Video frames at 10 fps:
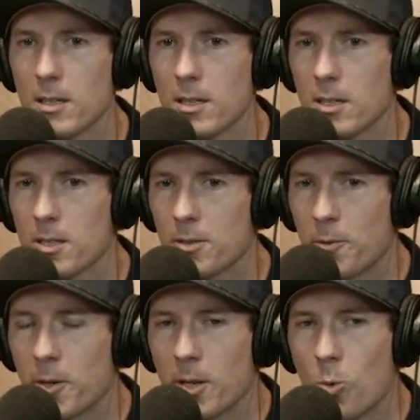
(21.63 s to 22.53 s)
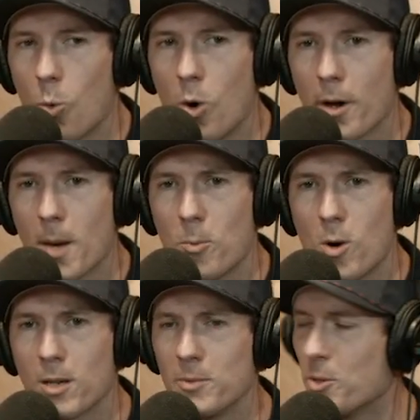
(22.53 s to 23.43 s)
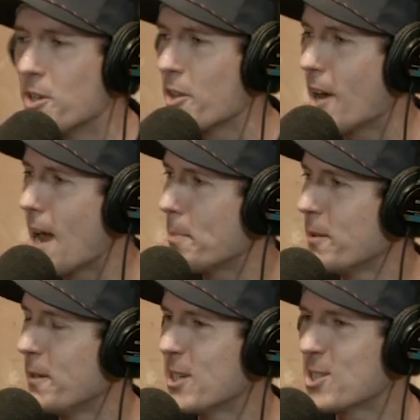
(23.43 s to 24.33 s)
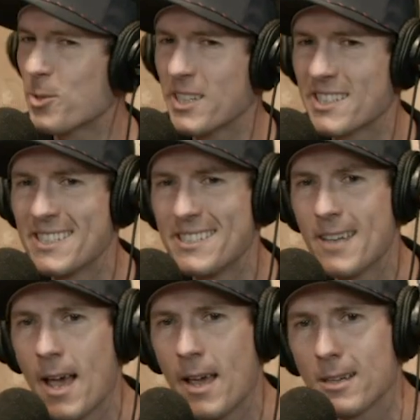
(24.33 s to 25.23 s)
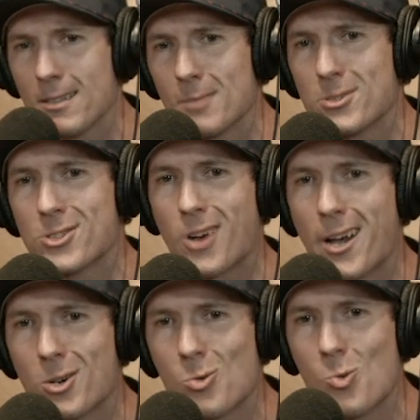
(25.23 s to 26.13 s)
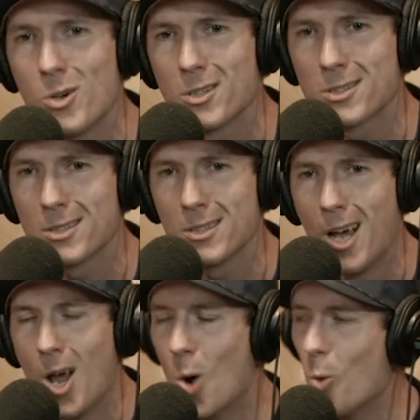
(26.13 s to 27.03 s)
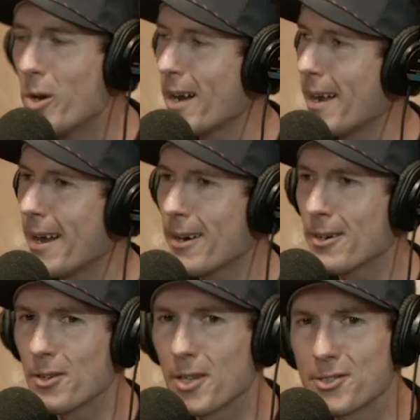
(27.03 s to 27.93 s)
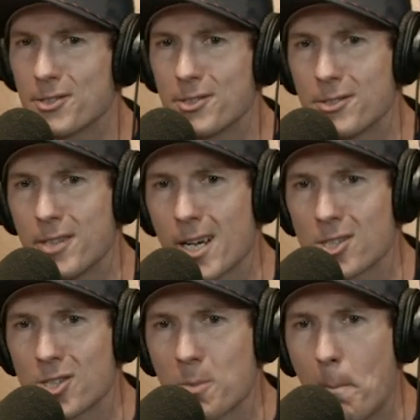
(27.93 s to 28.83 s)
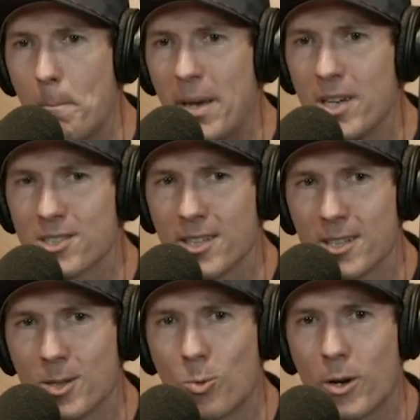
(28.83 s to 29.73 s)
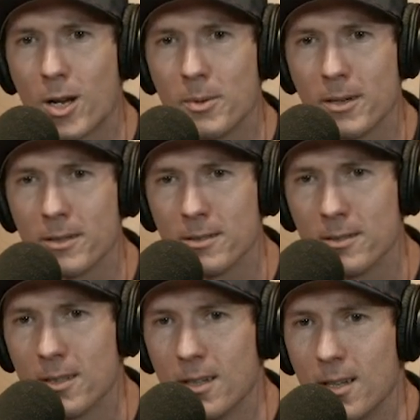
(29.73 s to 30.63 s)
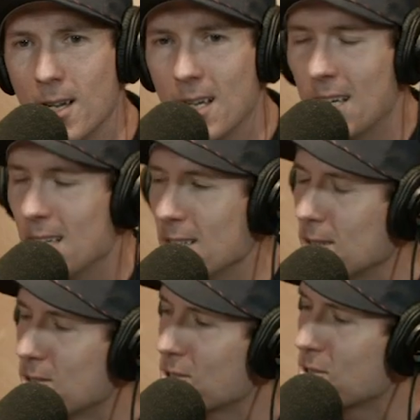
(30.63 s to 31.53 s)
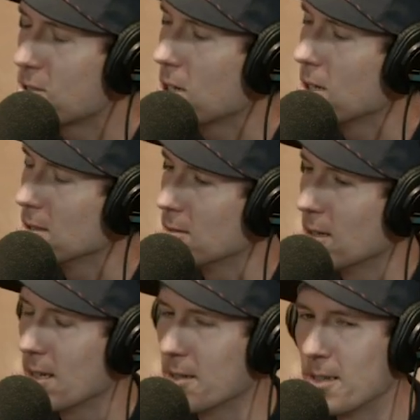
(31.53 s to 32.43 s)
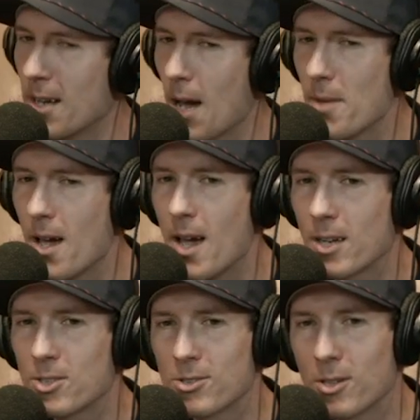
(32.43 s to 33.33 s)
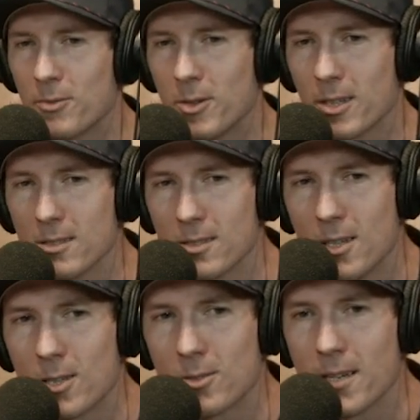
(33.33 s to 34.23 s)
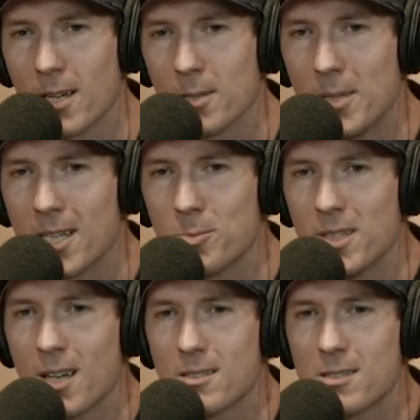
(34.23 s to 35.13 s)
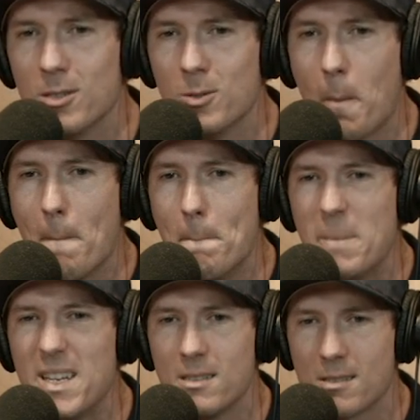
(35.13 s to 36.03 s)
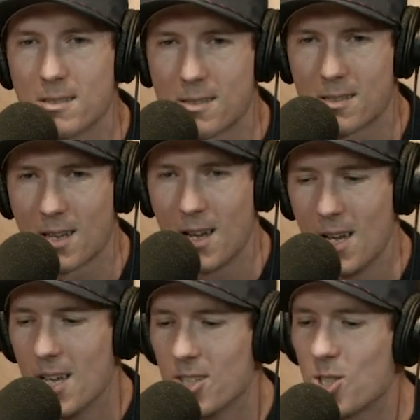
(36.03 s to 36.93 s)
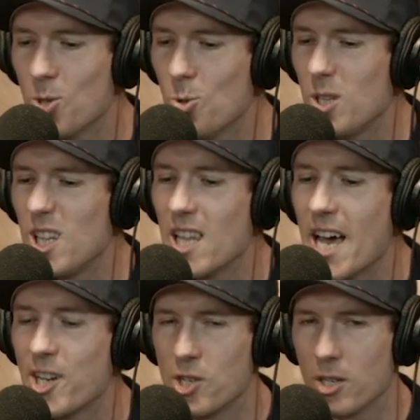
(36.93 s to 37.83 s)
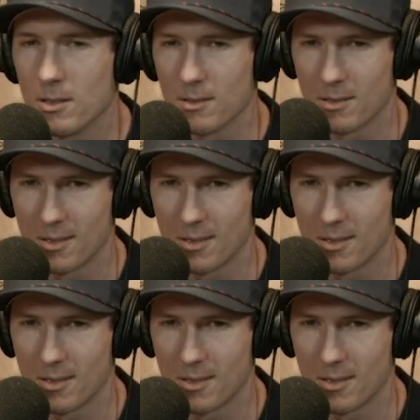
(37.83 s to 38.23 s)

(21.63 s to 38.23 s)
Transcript: dude. Freaking what up? Welcome to another ep of History is Dank, dude. I'm Strider Wilson. We got Aaron on the sticks, just beasting it, dude. What up, Aaron, dude? What up? Dude, just chilling right now, dude. And I'm extra freaking stoked right now, dude, because we got two beasts, two legends,